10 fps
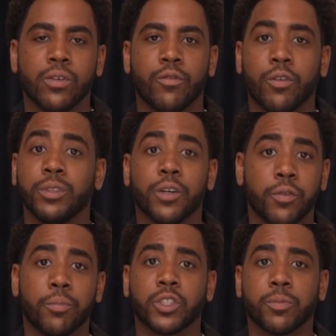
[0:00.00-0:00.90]
from
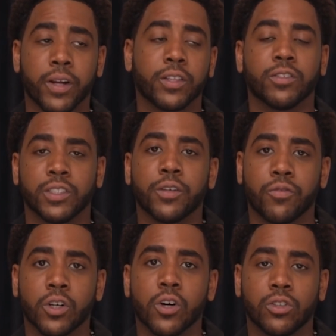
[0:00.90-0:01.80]
different perspectives and
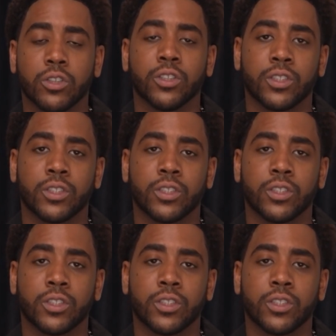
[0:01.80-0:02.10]
different cultures.